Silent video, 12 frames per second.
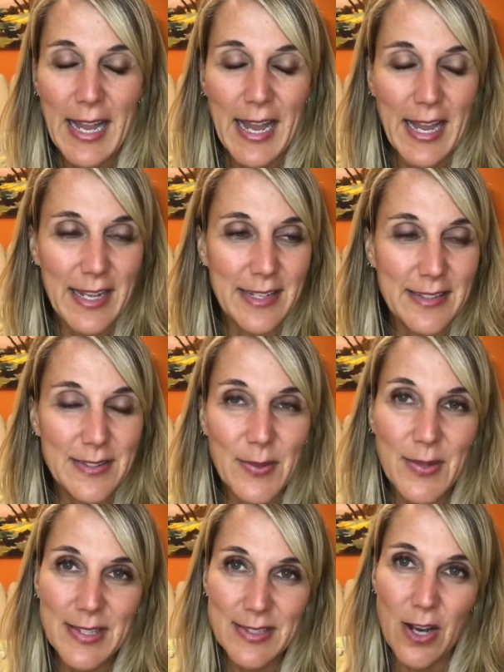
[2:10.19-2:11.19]
And so
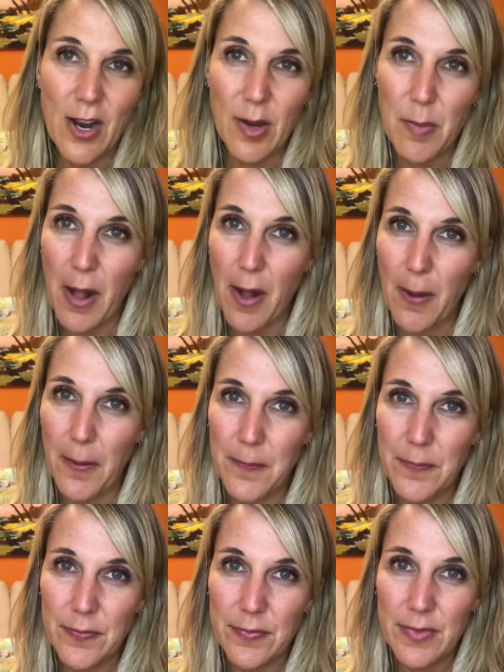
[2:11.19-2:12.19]
let's talk about
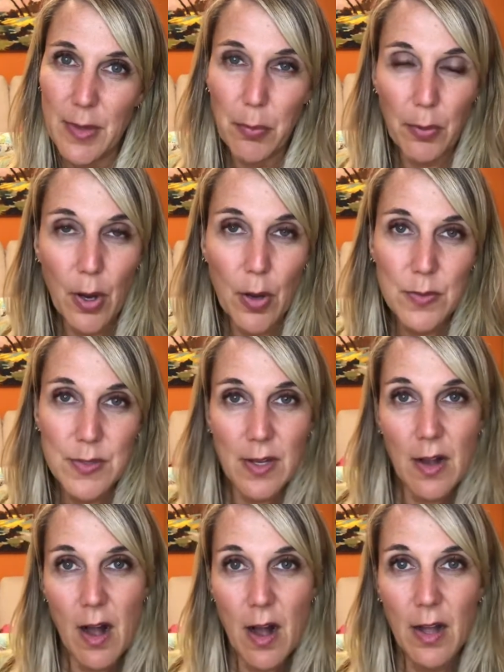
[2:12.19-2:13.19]
the pros, the
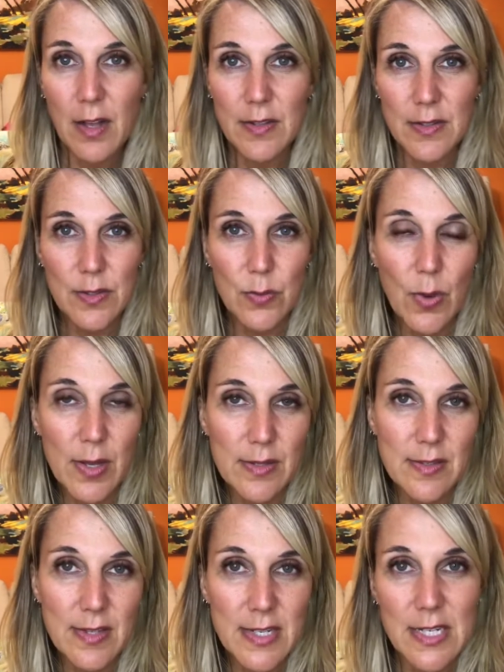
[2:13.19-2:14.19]
cons,
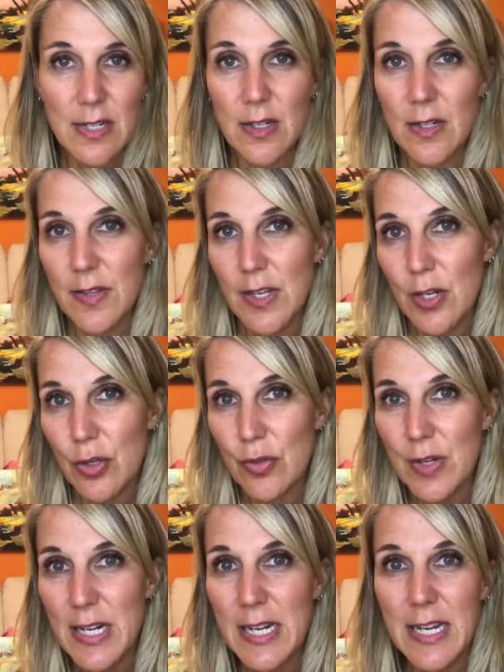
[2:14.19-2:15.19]
what's the deal, the
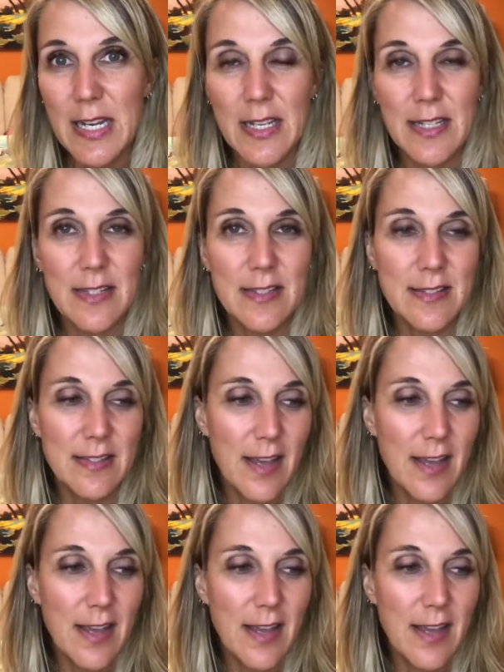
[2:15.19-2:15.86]
ingredients,